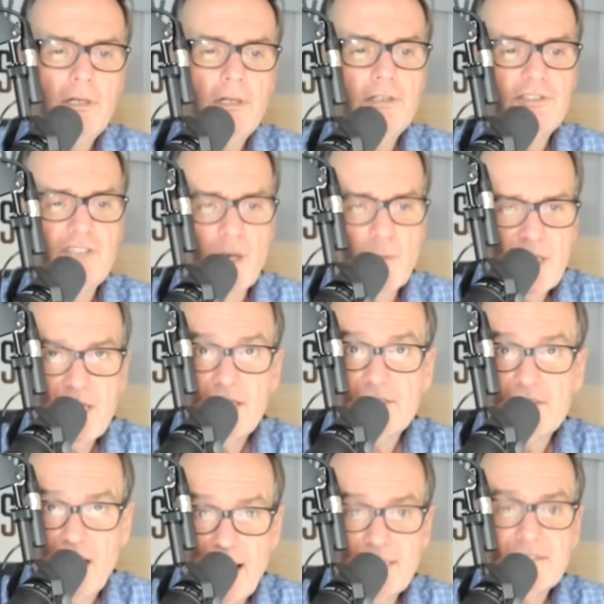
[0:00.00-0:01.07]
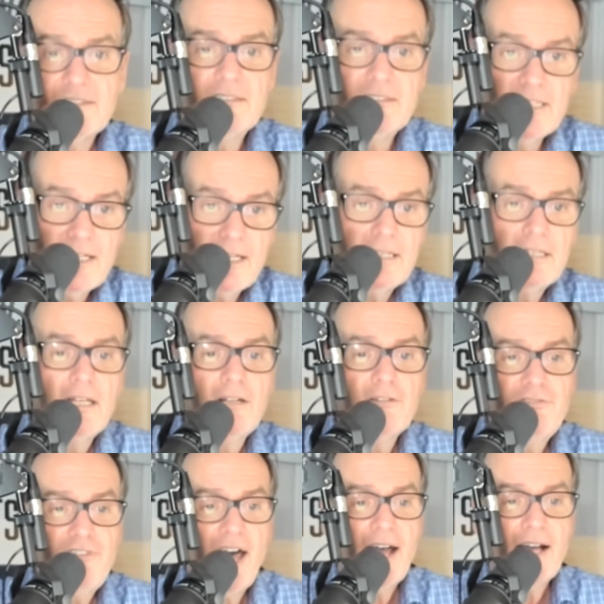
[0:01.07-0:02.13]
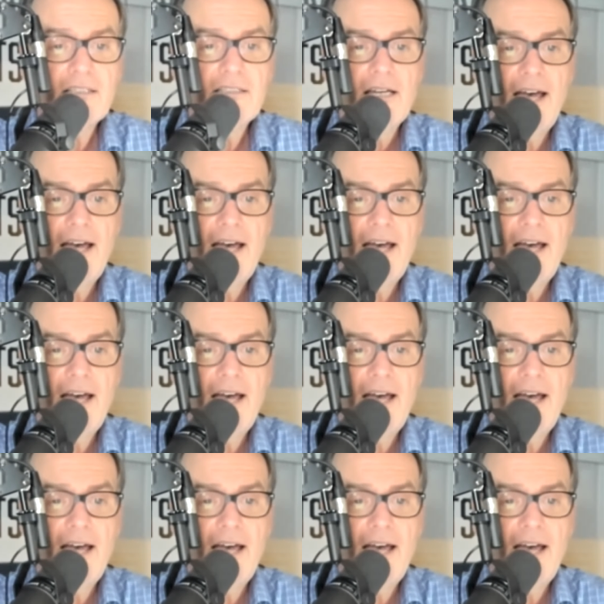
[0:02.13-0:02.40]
Some of these guys did, in fact,